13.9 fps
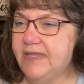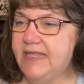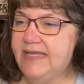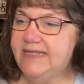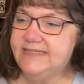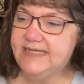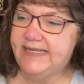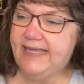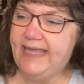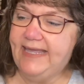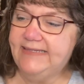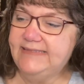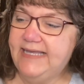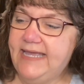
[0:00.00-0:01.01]
It's a
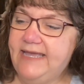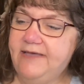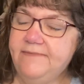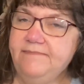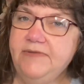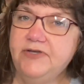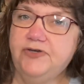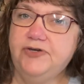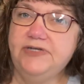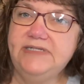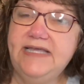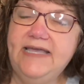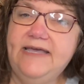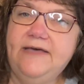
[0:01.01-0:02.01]
canned ham, cooked
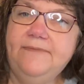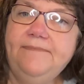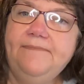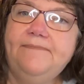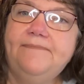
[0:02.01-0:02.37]
ham